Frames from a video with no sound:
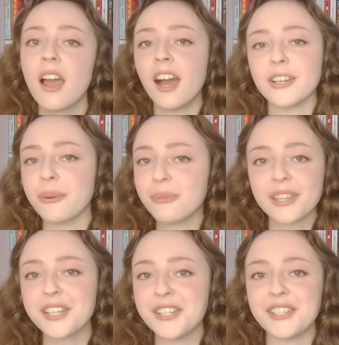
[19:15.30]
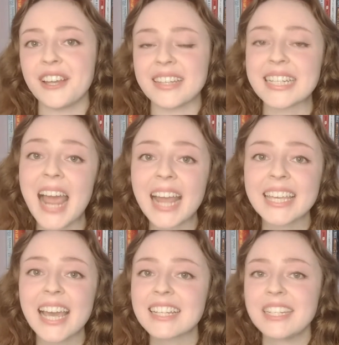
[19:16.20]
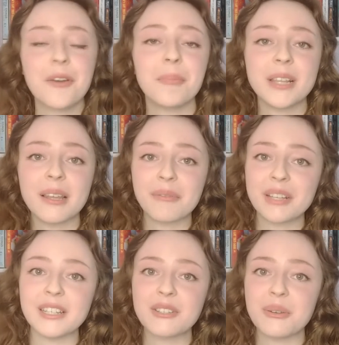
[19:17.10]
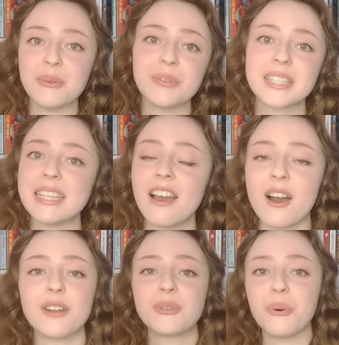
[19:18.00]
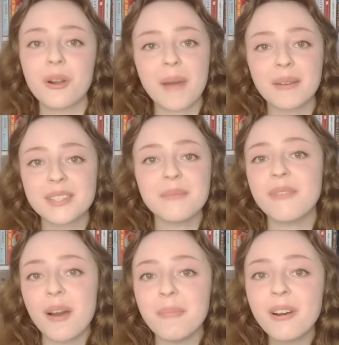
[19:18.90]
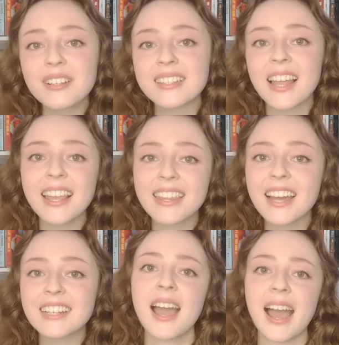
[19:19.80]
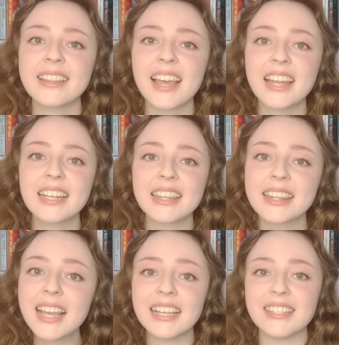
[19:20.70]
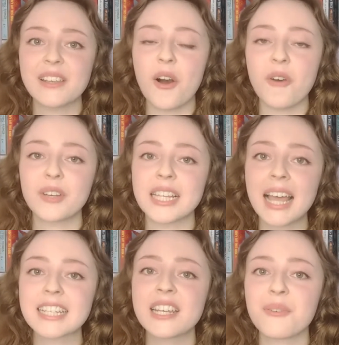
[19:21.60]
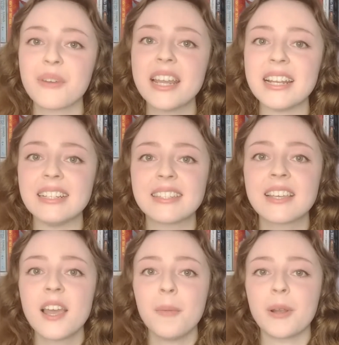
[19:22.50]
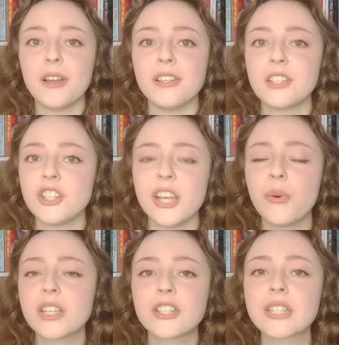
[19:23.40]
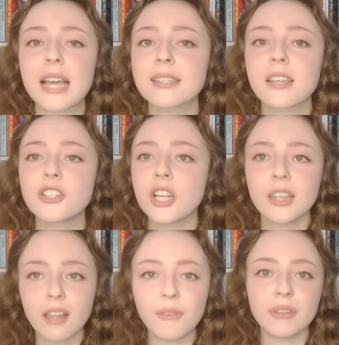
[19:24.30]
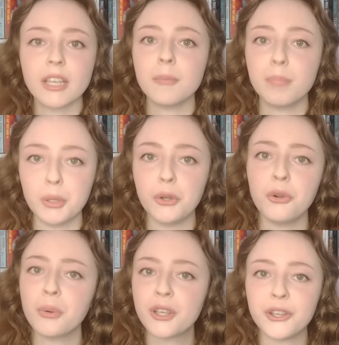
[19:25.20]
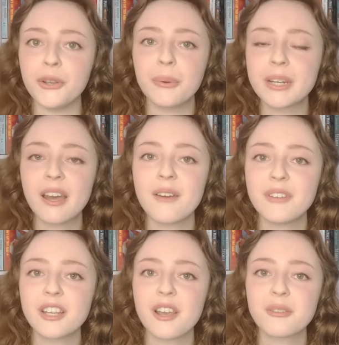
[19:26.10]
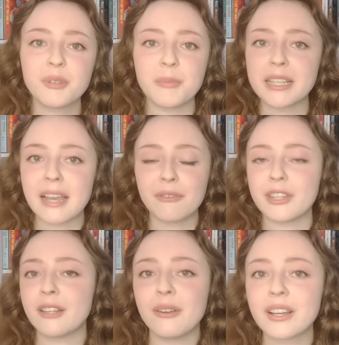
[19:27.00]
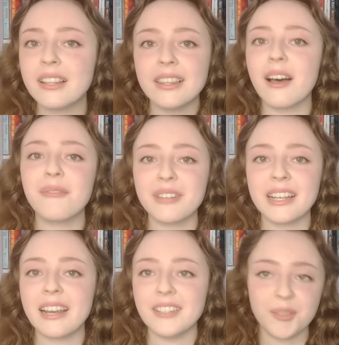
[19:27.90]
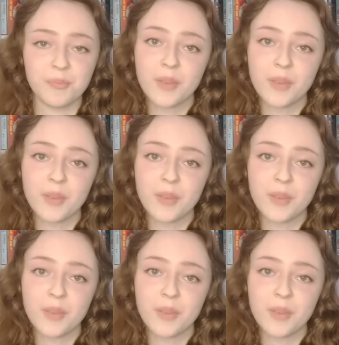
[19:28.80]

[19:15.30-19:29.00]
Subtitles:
I don't think she's done the tag yet, and it would be lovely to see her talk about some of her books like that. And then Liz of Galactic Reads, because she always just has such a lovely blue hue in her videos, which makes everything look lovely and,